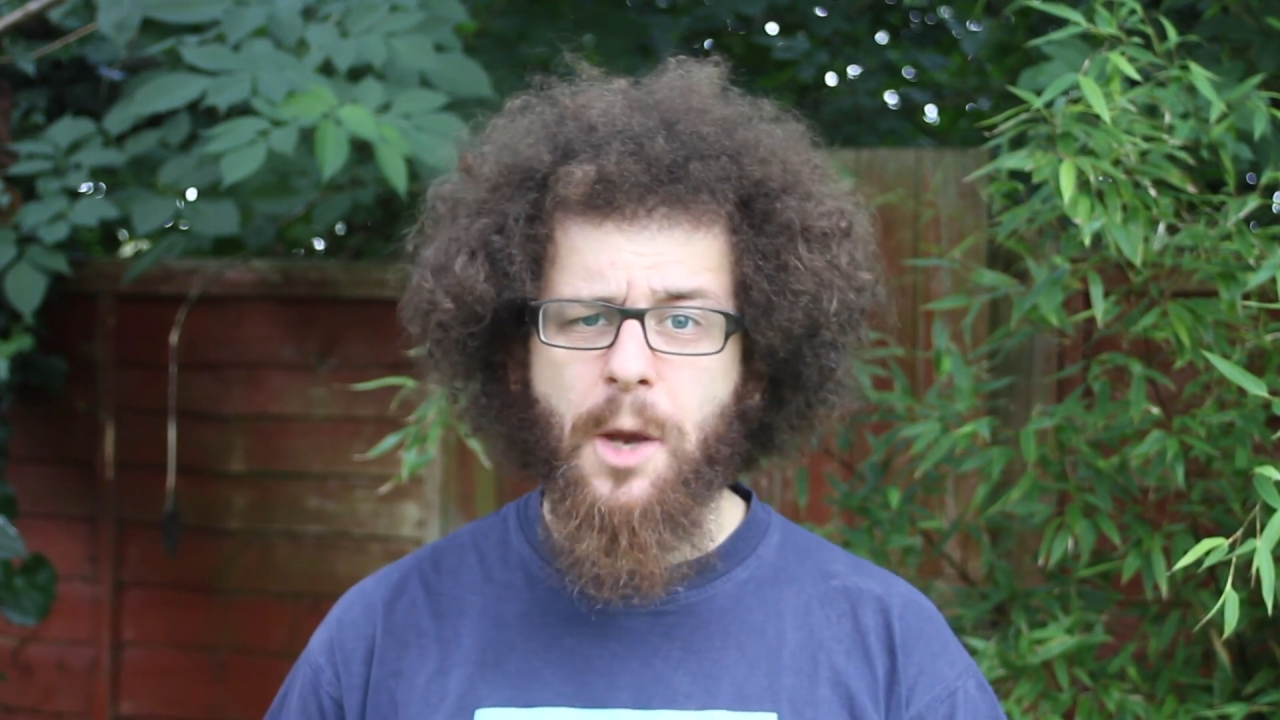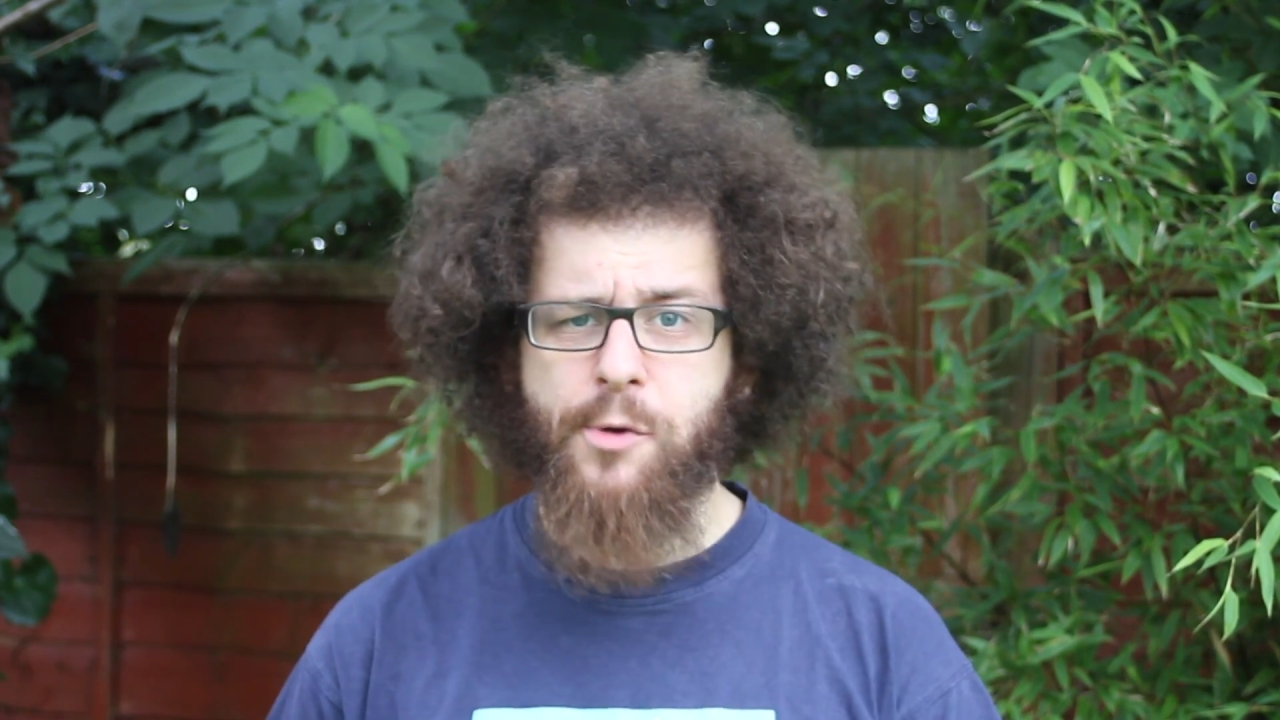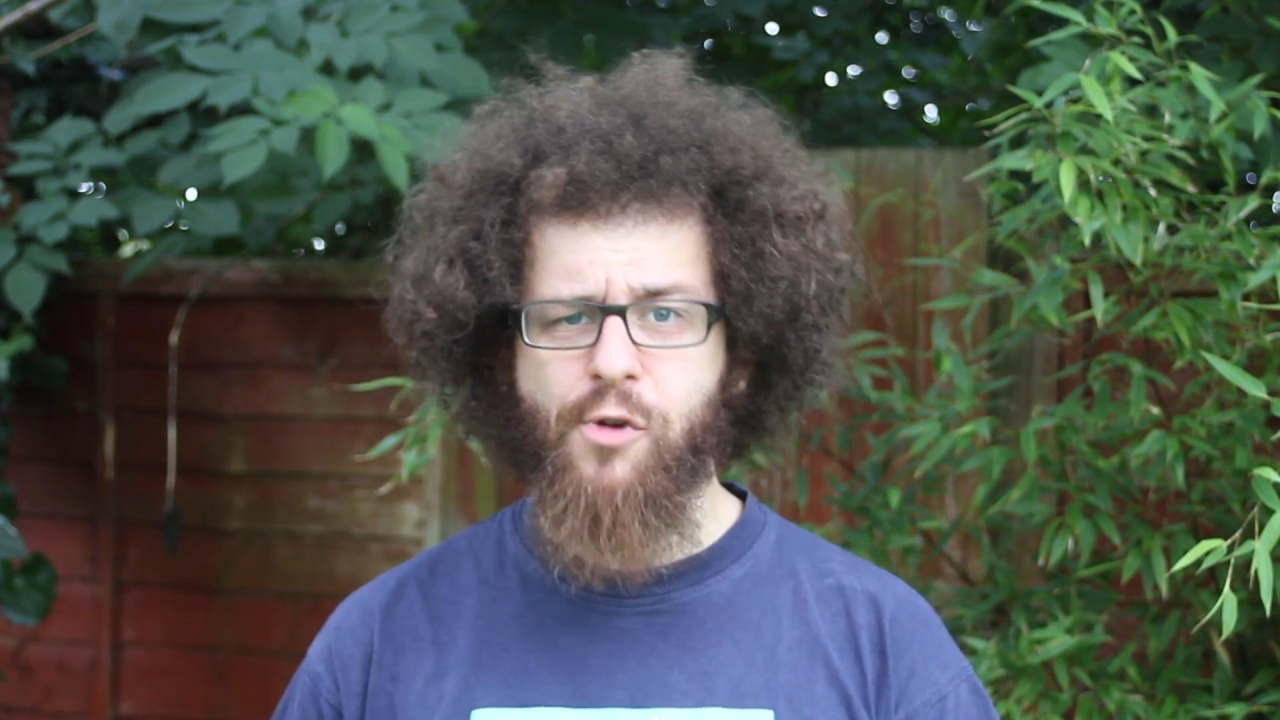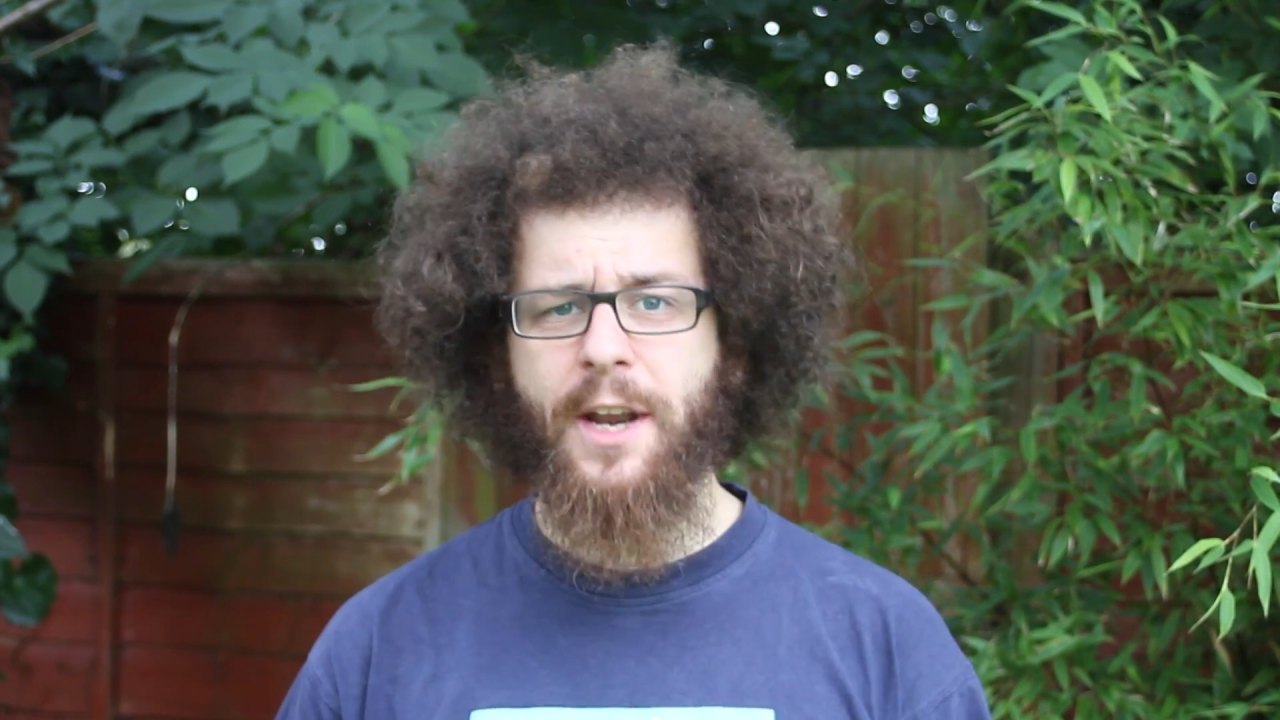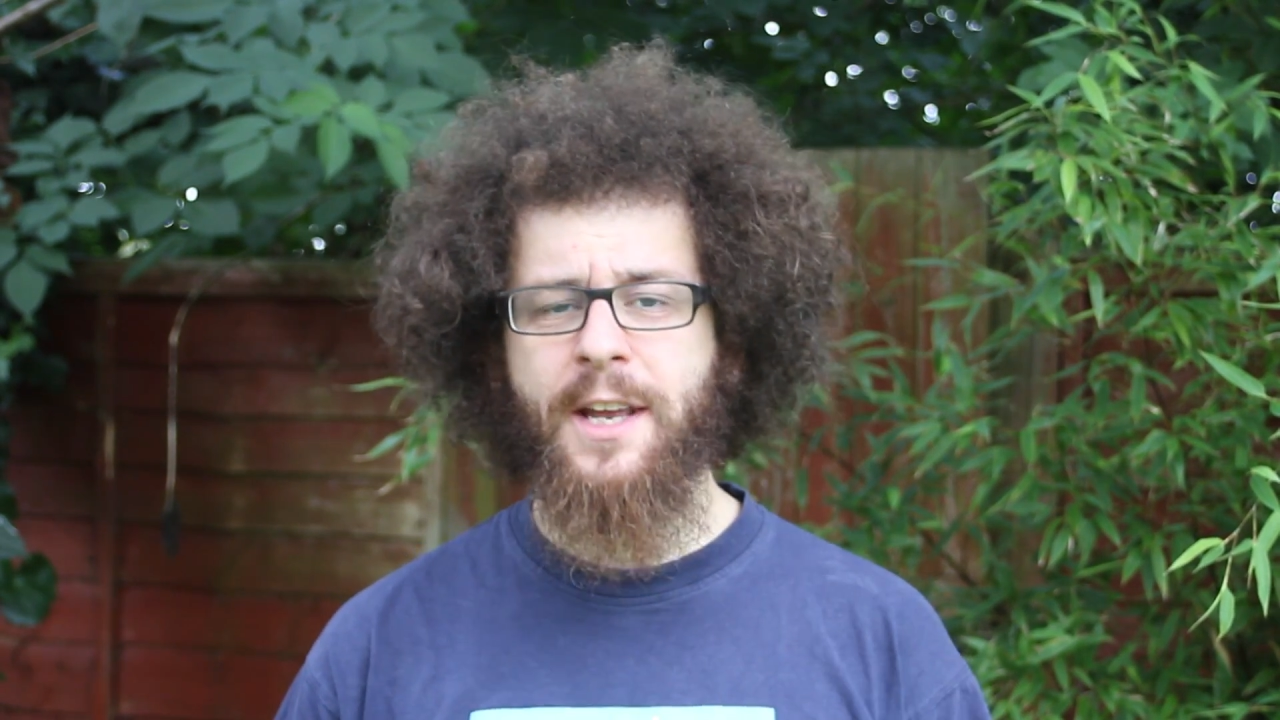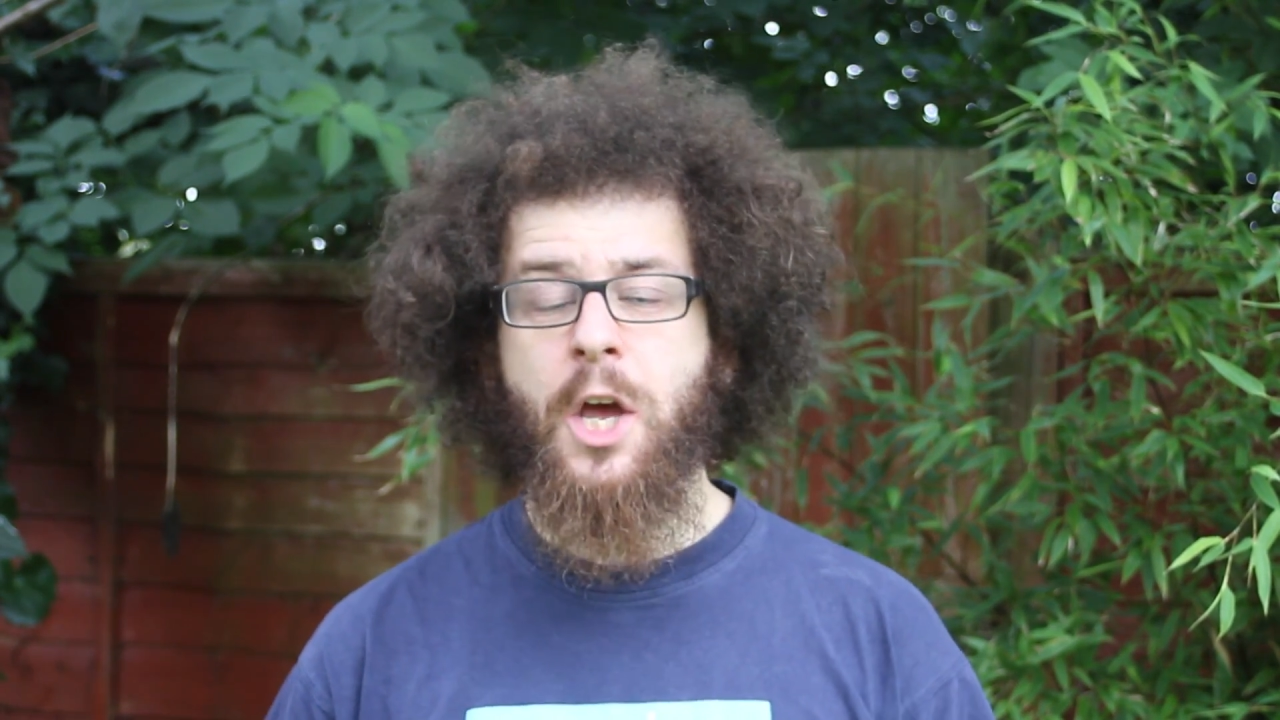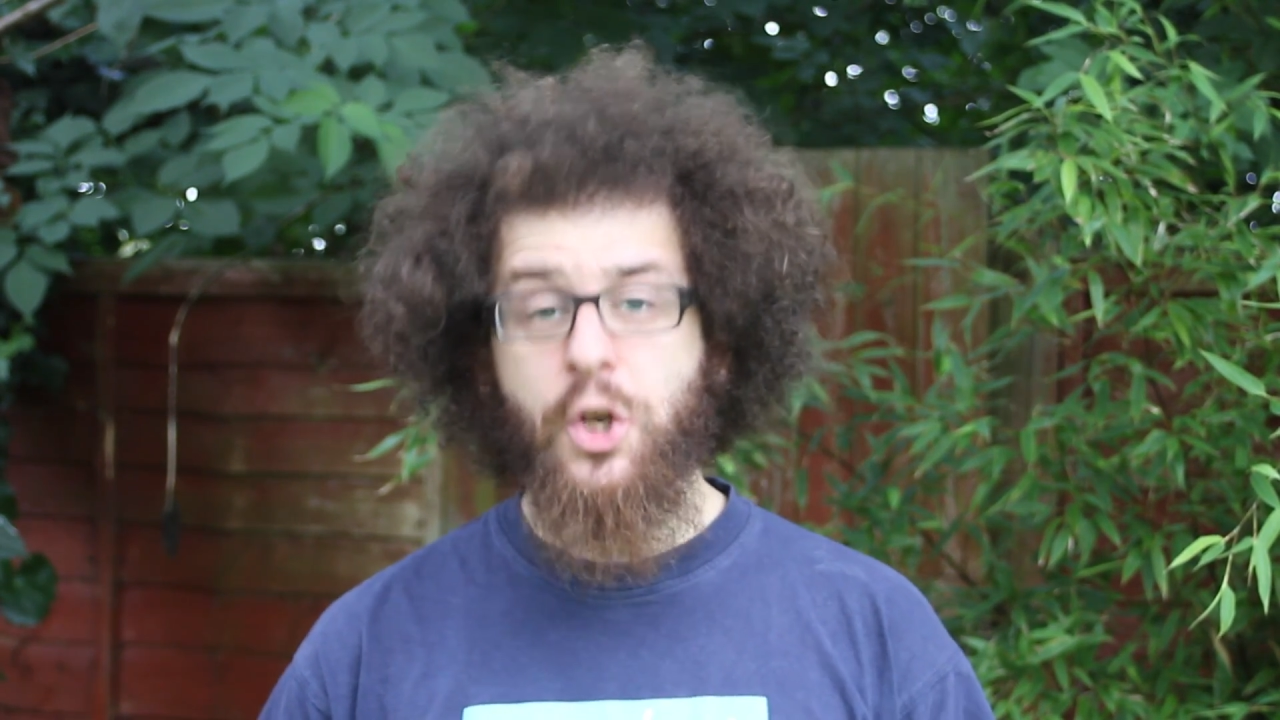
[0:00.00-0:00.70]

be running